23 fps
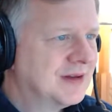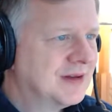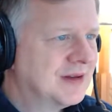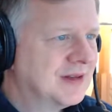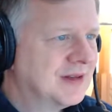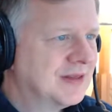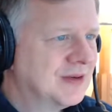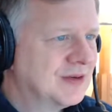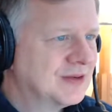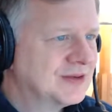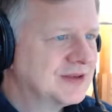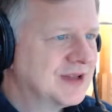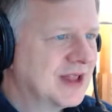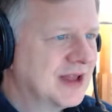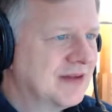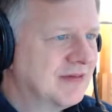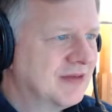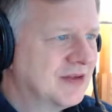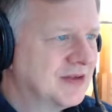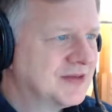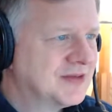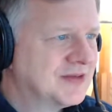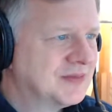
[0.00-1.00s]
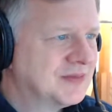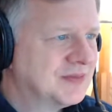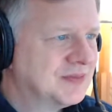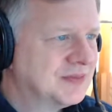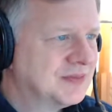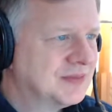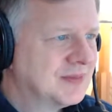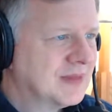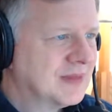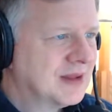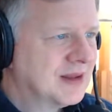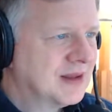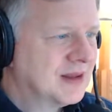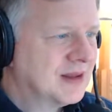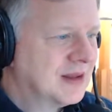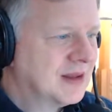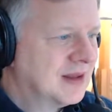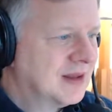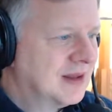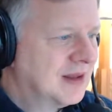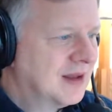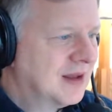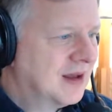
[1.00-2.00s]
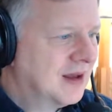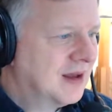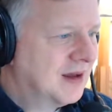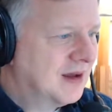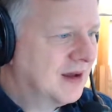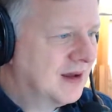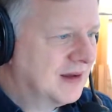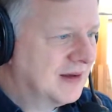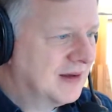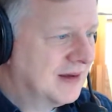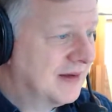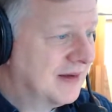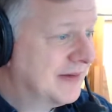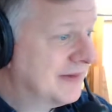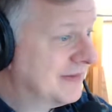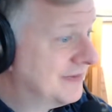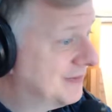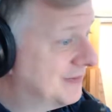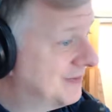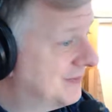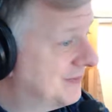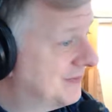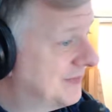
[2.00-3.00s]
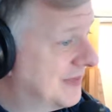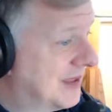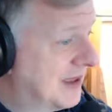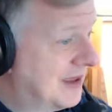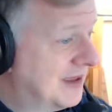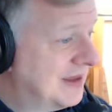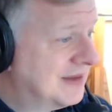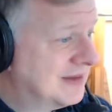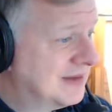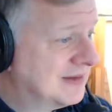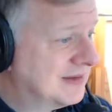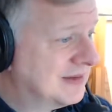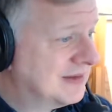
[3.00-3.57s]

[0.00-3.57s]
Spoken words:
in those levels. Hey,